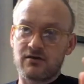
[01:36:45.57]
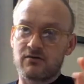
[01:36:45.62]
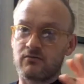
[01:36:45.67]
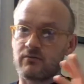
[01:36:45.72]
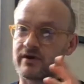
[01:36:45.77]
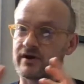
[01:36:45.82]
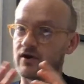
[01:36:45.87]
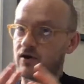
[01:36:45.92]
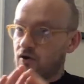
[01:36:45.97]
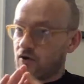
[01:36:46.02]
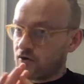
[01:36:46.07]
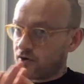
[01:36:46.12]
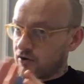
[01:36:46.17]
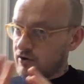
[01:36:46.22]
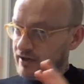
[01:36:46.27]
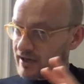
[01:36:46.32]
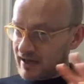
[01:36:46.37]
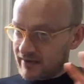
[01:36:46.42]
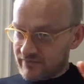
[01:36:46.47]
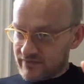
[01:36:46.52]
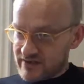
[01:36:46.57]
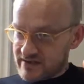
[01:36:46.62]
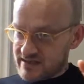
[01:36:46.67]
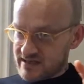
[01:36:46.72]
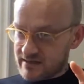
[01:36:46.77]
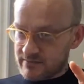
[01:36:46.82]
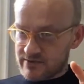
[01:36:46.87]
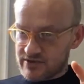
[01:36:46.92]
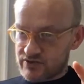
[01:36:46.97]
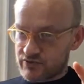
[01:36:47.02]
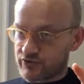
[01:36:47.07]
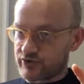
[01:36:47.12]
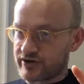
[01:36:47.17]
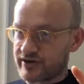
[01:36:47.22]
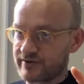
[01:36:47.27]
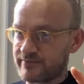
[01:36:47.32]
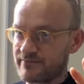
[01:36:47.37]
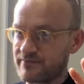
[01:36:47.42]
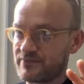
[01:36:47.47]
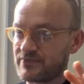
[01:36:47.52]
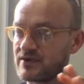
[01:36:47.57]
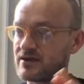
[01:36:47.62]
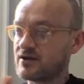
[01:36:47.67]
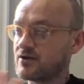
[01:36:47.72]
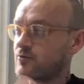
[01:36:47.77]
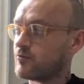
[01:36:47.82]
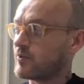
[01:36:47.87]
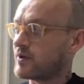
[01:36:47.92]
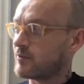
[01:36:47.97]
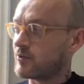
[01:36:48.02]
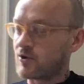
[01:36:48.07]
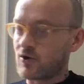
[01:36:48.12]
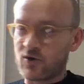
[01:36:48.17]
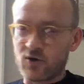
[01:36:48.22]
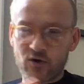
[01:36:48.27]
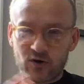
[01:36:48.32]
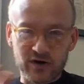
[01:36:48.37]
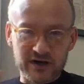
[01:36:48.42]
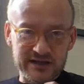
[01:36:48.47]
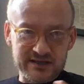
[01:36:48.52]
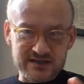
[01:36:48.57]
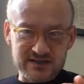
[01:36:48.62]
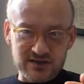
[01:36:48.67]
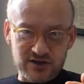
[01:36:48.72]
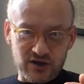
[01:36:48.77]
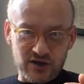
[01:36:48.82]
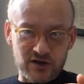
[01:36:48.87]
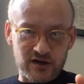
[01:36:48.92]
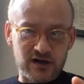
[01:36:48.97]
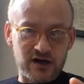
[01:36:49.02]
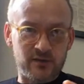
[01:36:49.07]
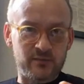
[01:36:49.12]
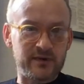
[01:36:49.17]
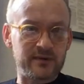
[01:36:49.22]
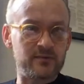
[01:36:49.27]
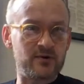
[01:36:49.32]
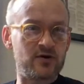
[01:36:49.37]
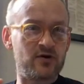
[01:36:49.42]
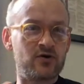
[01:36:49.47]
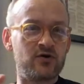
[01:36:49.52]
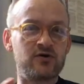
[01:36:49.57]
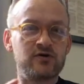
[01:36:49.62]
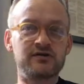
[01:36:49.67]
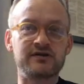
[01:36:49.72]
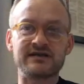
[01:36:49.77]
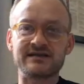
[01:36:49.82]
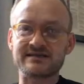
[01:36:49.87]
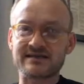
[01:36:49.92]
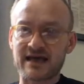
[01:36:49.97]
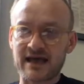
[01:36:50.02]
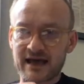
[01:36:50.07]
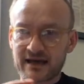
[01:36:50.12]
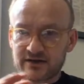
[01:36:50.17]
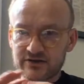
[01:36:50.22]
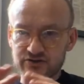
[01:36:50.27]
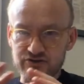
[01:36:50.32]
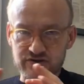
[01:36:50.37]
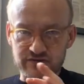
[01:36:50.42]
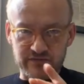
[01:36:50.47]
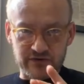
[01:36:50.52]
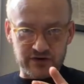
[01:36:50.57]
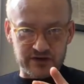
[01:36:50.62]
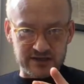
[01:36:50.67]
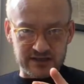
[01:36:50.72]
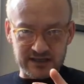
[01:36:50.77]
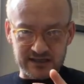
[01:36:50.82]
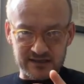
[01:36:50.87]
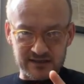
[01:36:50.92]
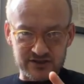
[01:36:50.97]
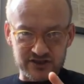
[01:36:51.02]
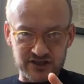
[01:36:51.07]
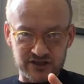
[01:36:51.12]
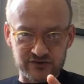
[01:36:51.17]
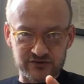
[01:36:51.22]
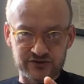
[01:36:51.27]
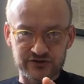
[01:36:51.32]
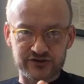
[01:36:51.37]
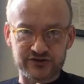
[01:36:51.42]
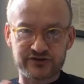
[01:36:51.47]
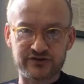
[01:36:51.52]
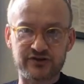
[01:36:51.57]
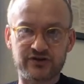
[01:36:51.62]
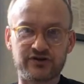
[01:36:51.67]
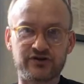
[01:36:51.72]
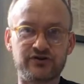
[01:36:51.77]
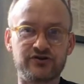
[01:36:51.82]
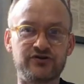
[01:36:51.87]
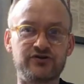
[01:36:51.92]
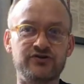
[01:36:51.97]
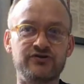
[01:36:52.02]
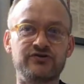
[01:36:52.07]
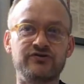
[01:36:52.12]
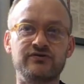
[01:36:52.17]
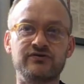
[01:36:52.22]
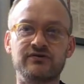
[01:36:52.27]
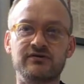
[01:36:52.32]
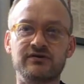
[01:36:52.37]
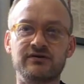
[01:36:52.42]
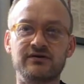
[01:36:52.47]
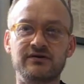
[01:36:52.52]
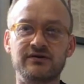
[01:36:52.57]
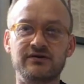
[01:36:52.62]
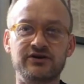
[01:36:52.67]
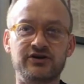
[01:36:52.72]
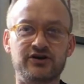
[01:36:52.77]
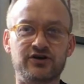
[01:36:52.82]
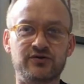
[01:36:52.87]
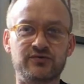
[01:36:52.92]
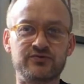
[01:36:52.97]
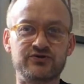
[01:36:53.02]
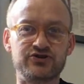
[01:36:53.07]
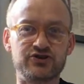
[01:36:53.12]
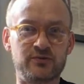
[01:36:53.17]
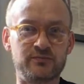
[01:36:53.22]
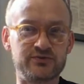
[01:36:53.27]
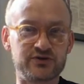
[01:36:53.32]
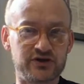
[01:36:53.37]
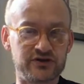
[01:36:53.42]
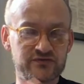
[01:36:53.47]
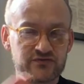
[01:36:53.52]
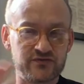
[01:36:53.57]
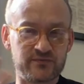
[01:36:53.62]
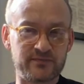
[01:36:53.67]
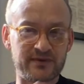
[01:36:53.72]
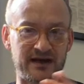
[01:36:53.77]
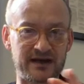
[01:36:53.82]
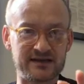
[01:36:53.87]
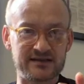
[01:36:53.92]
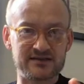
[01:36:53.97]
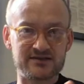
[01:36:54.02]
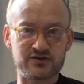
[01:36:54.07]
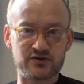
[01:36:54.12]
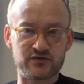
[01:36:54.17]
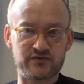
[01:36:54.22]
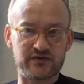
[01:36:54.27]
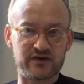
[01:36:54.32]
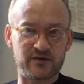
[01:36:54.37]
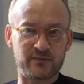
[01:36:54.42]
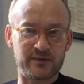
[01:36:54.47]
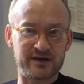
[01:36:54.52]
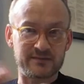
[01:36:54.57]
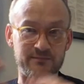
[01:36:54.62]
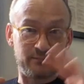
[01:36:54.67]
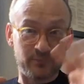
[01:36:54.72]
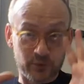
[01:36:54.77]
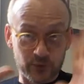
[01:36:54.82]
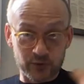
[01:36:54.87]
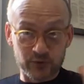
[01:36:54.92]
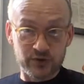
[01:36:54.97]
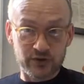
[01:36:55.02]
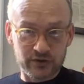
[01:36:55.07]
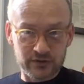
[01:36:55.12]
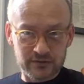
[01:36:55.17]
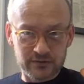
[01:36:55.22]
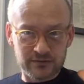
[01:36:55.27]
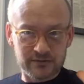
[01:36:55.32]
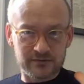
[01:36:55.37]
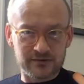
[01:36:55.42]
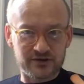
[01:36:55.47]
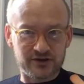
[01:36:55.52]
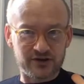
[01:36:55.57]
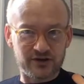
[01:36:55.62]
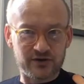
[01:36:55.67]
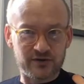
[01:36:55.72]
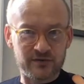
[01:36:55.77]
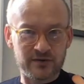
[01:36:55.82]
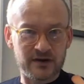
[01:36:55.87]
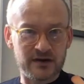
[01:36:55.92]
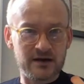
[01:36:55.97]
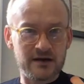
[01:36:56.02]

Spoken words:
We all have the same story. We were all in school and we were all these extroverted little children who, you know, jumped out from behind the sofa and went boo, you know.